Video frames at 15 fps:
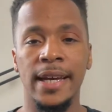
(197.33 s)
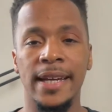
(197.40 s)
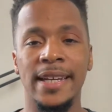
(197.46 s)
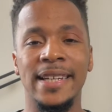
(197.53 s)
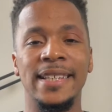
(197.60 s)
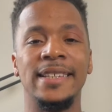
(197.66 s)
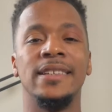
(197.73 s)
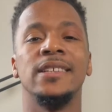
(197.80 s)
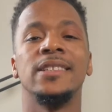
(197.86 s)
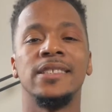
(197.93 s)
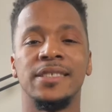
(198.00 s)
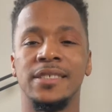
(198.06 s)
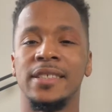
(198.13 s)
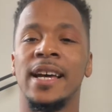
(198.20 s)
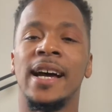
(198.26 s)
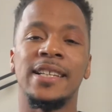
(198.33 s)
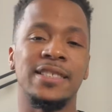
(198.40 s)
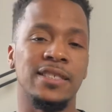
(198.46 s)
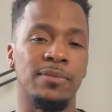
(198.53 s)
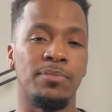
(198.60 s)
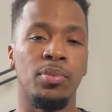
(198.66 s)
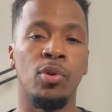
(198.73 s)
It does not
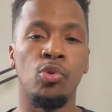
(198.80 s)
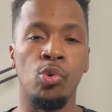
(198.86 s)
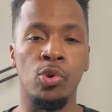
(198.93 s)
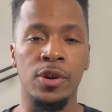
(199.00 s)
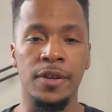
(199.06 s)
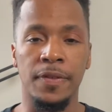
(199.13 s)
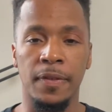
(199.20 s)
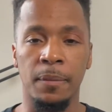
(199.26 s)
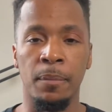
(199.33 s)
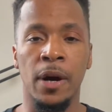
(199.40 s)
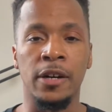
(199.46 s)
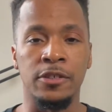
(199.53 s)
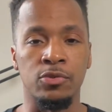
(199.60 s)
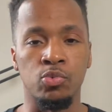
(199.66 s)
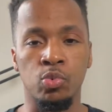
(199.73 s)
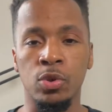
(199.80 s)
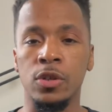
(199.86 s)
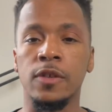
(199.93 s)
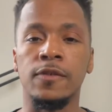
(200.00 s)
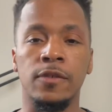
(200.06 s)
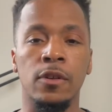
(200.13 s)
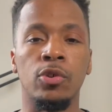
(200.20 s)
support the modern
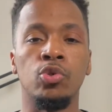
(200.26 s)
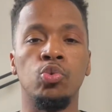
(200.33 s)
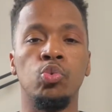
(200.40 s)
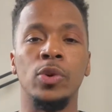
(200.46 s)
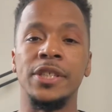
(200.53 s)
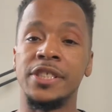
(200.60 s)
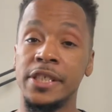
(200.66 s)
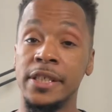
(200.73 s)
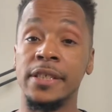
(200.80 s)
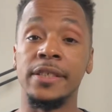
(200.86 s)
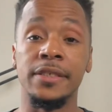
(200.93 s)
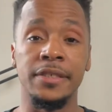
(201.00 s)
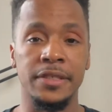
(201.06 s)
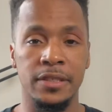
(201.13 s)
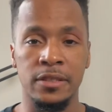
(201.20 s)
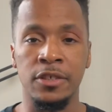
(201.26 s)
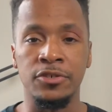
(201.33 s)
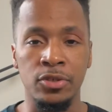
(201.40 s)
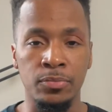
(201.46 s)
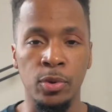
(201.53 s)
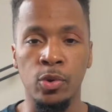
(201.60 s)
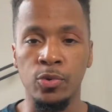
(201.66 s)
workflow, which is
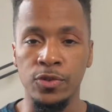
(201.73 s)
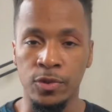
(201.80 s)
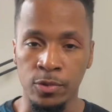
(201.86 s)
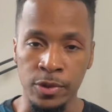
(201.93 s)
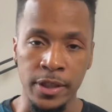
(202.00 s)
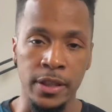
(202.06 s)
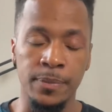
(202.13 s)
Thunderbolt 3.